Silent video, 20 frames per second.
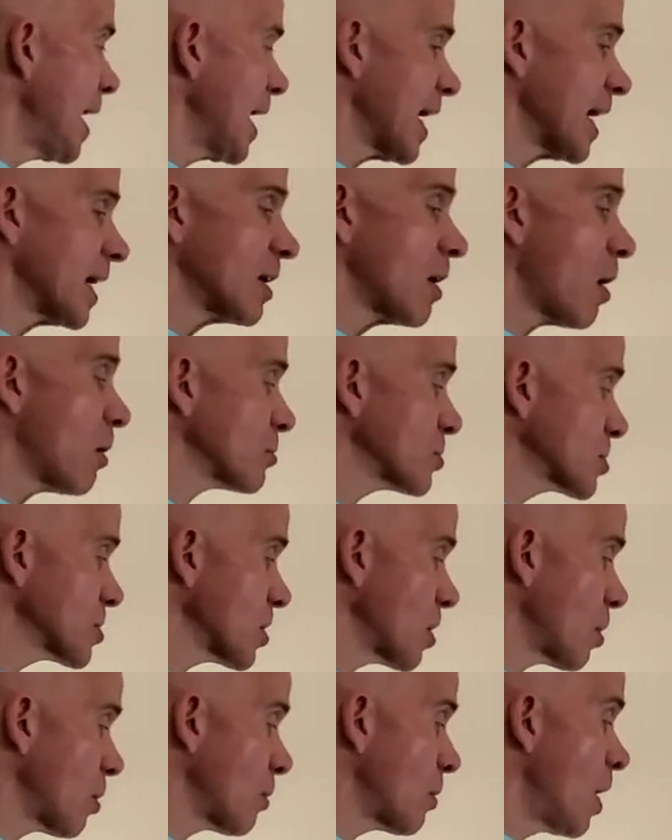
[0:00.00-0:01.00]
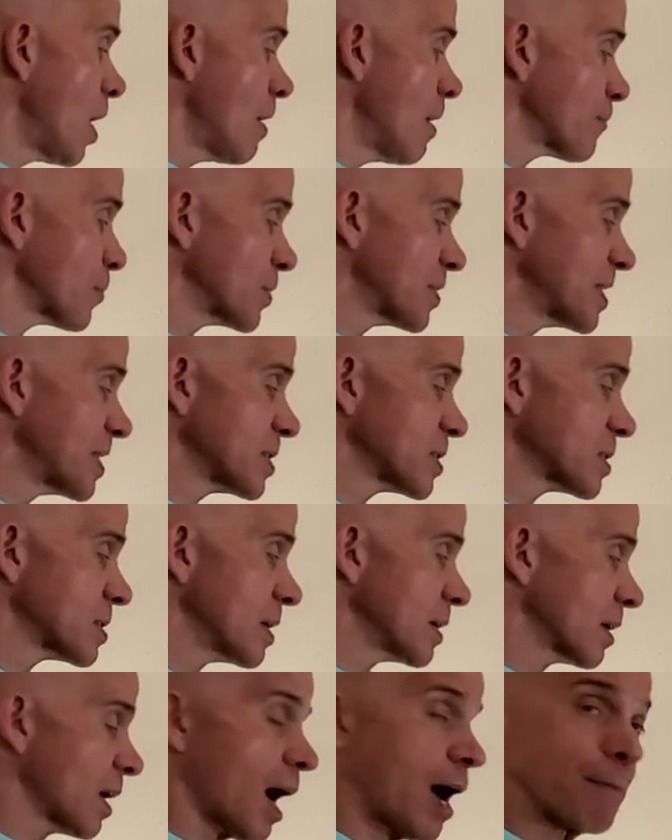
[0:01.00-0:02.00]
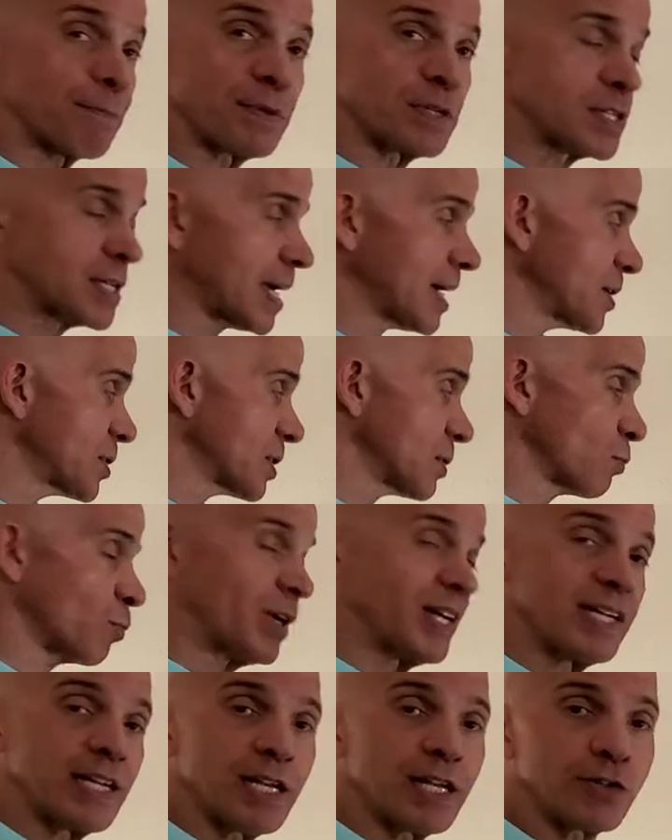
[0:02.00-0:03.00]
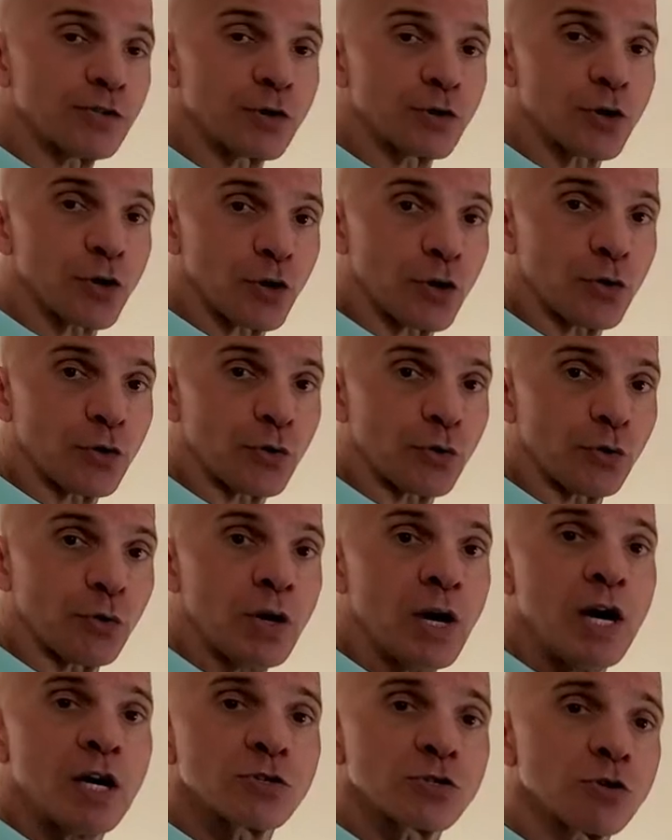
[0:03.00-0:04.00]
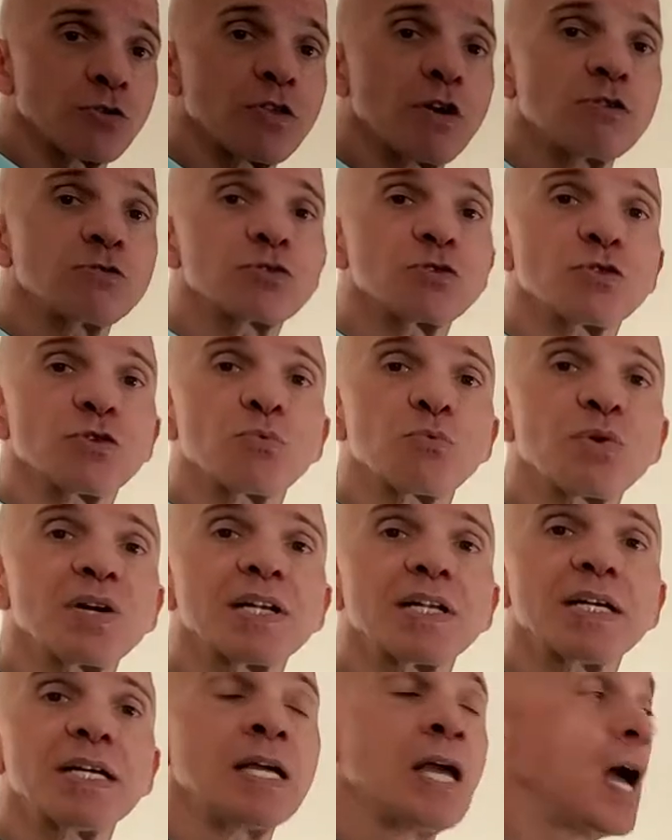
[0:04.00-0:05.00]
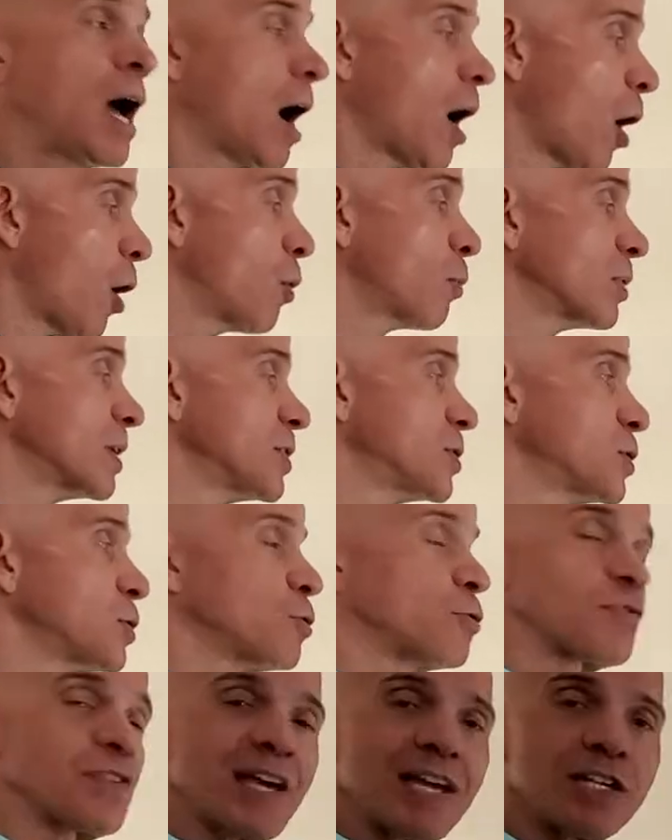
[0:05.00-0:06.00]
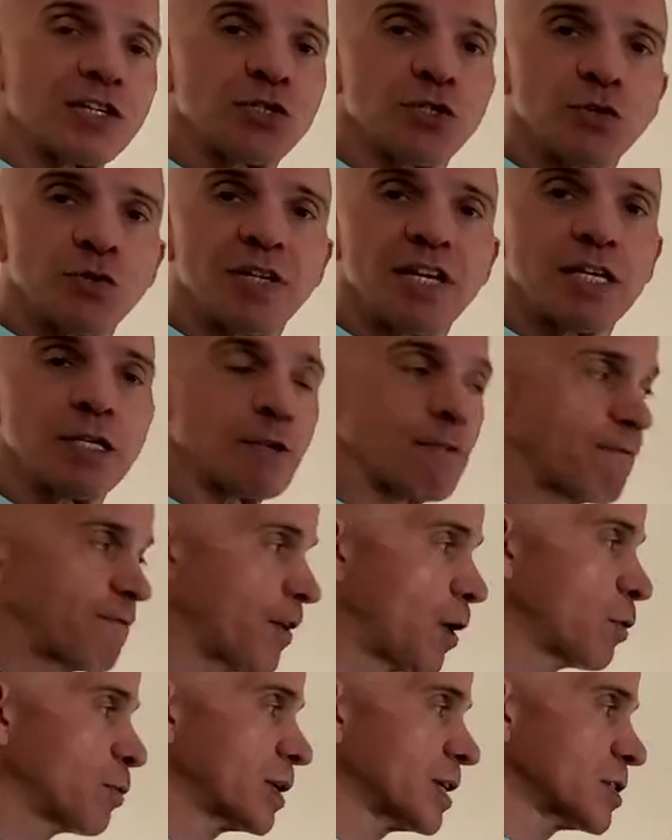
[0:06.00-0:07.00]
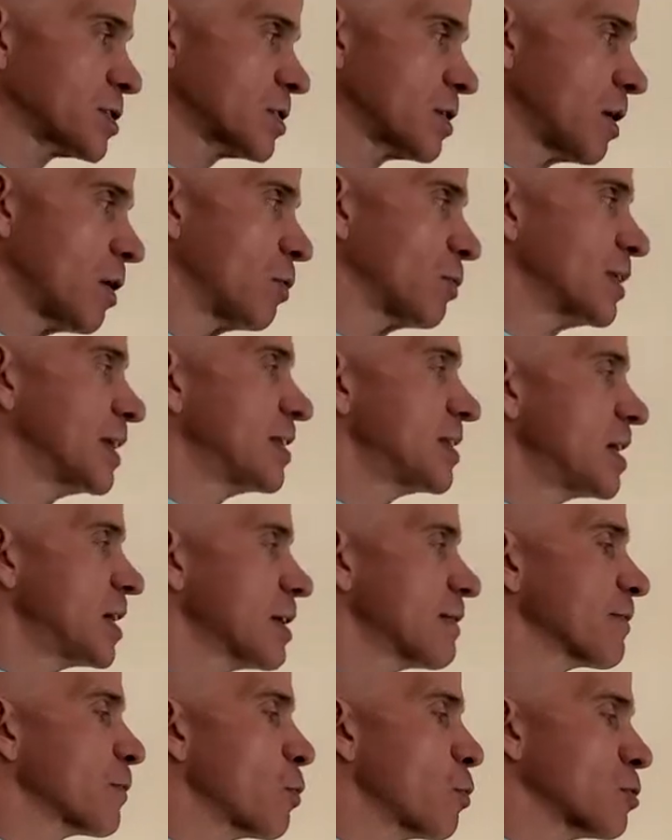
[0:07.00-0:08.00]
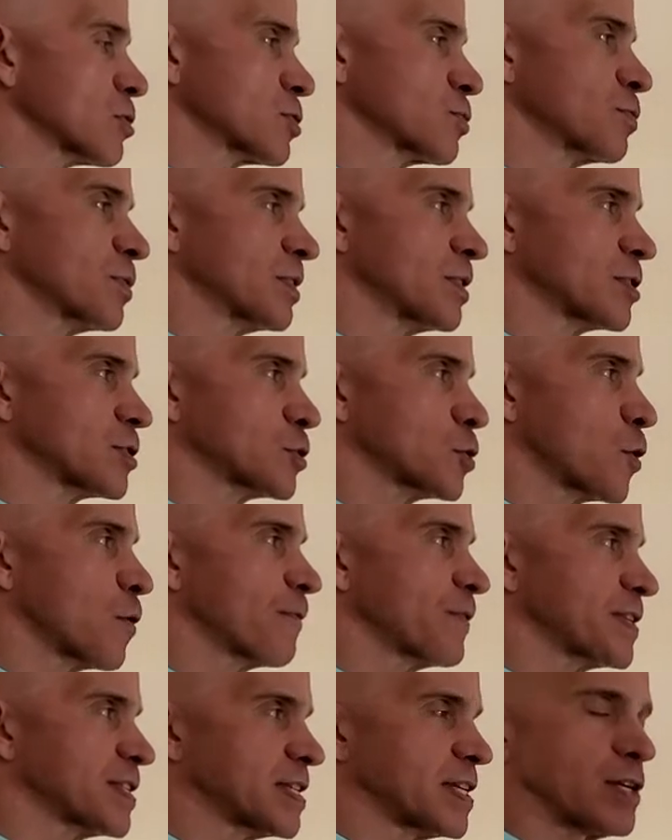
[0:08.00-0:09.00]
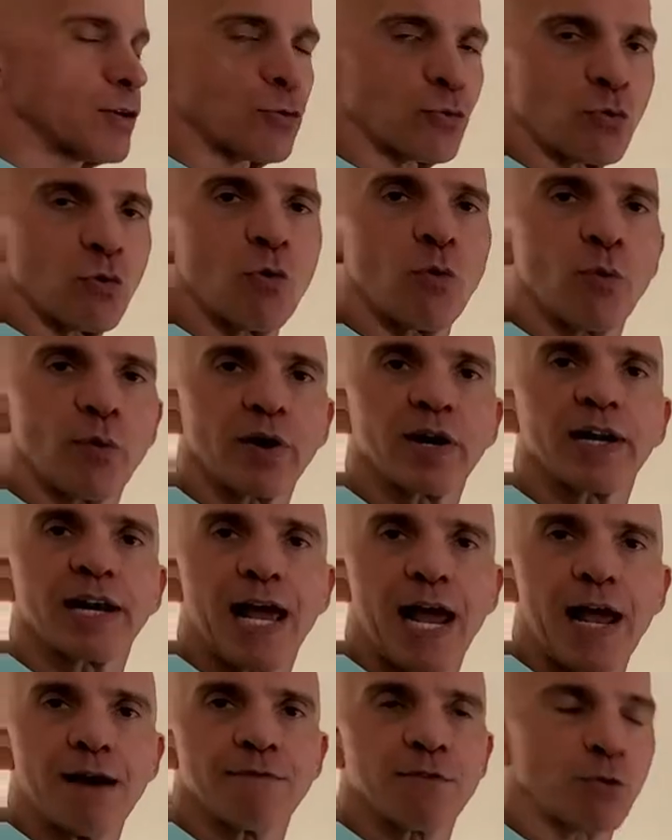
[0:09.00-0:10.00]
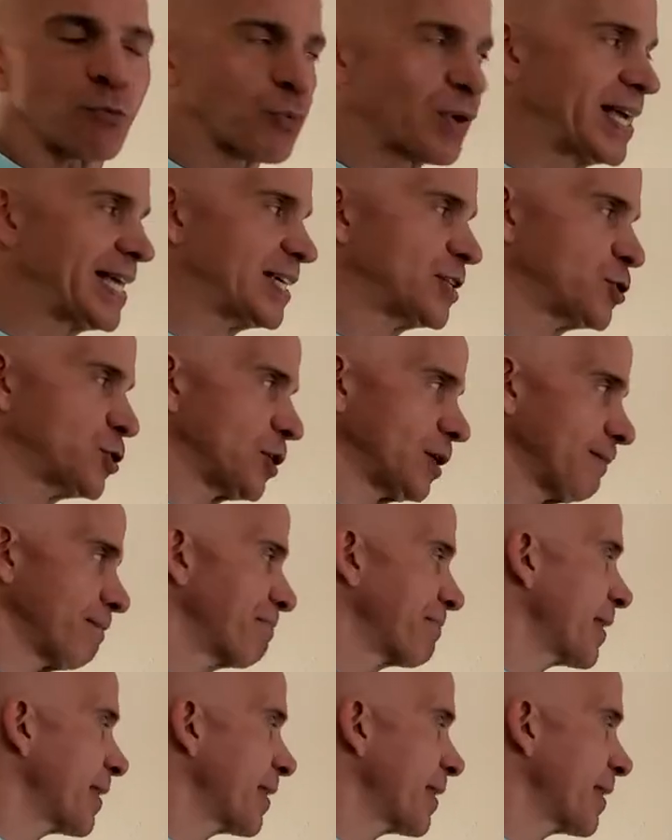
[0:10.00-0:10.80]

and also for this computation, we need the curl. So those are the really only two things you need to focus on. And then, of course, with the surface integral, we're going to have a region.